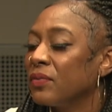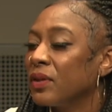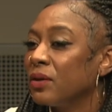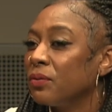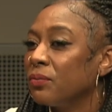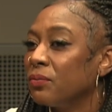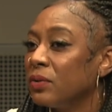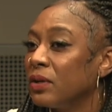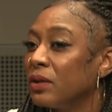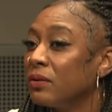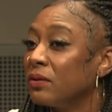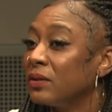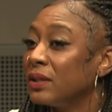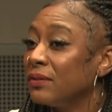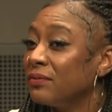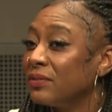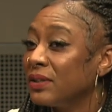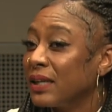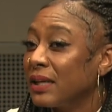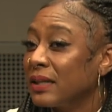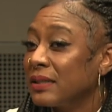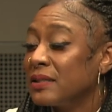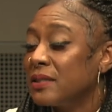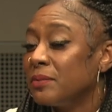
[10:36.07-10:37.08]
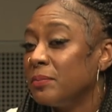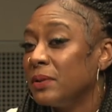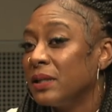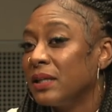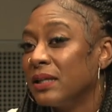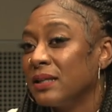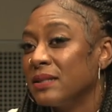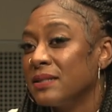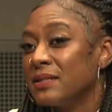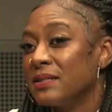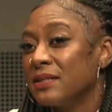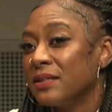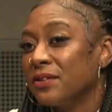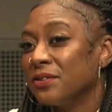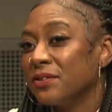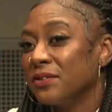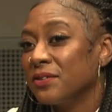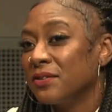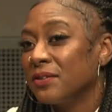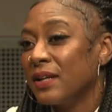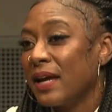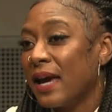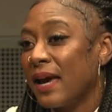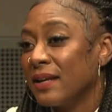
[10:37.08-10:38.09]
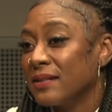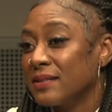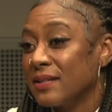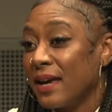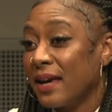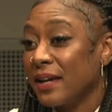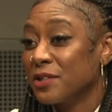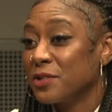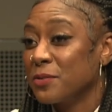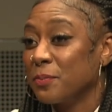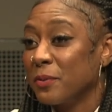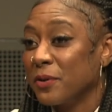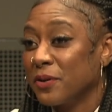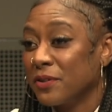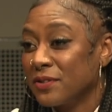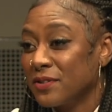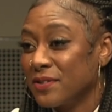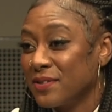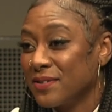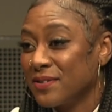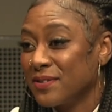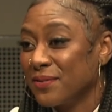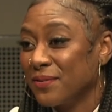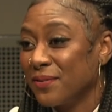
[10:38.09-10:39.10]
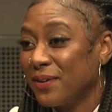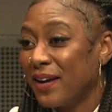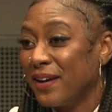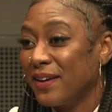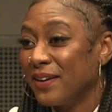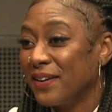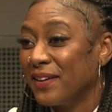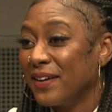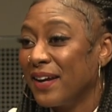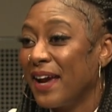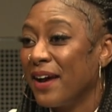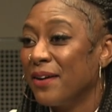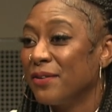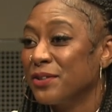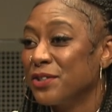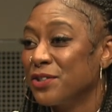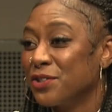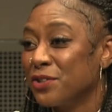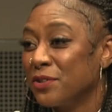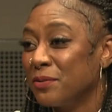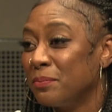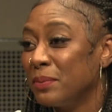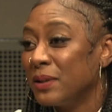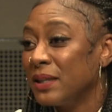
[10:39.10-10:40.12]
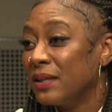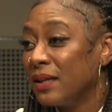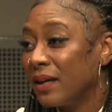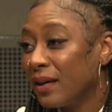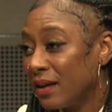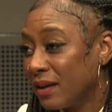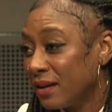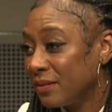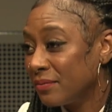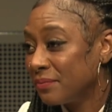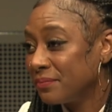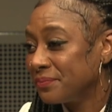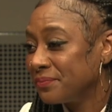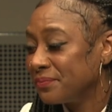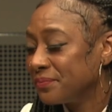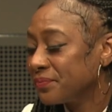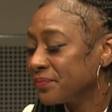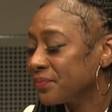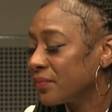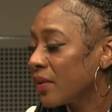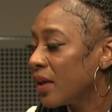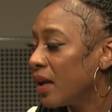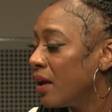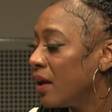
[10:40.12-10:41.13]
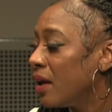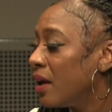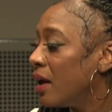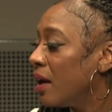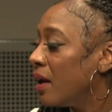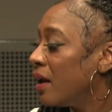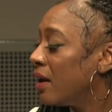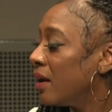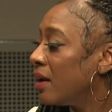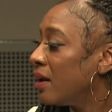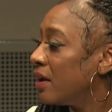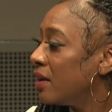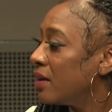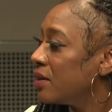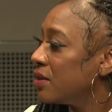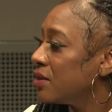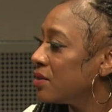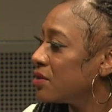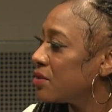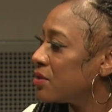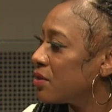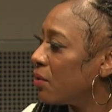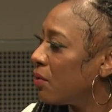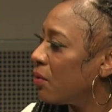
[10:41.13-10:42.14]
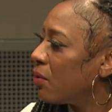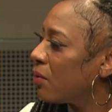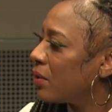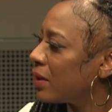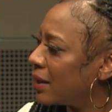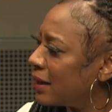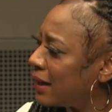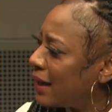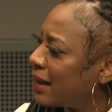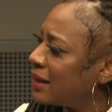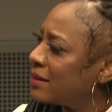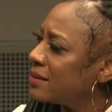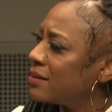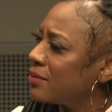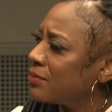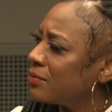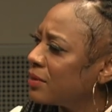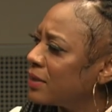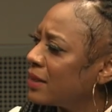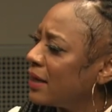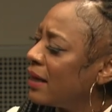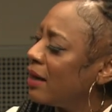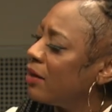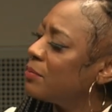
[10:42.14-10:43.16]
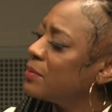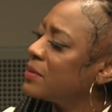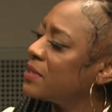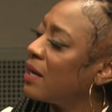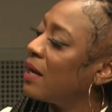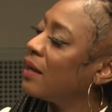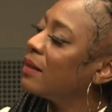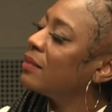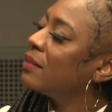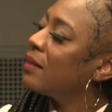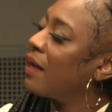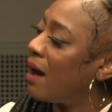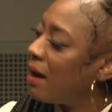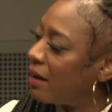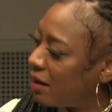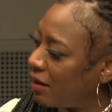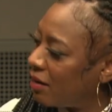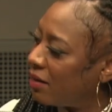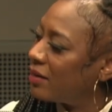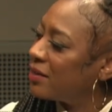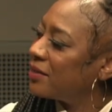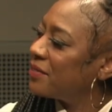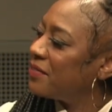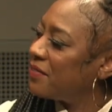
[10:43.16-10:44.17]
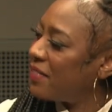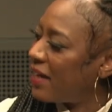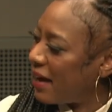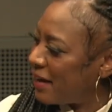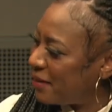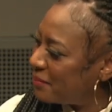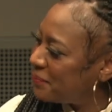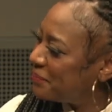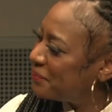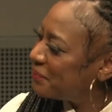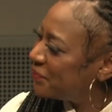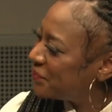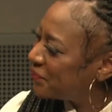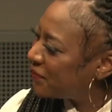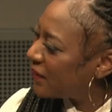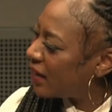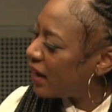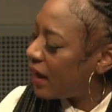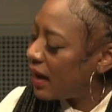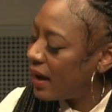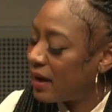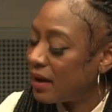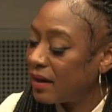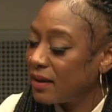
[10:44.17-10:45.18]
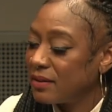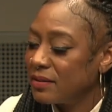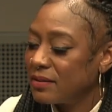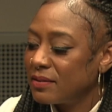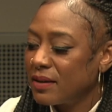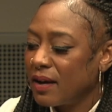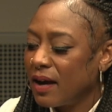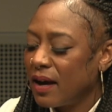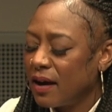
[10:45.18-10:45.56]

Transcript: We don't even get to be considered as experts, right, on how it should be done. So organizing really helps unlock all of that. And,